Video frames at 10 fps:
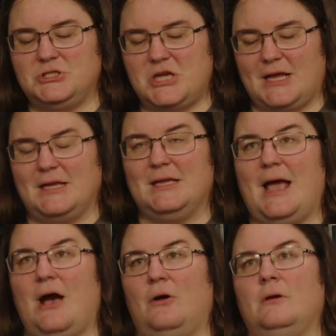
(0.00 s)
checking it
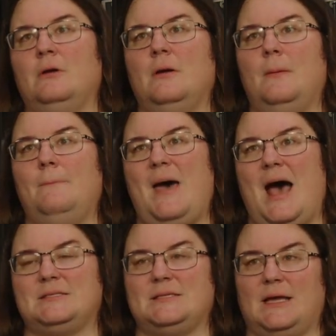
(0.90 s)
out,
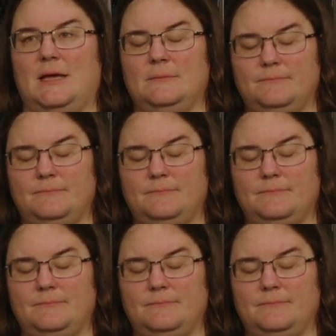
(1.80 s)
passing it.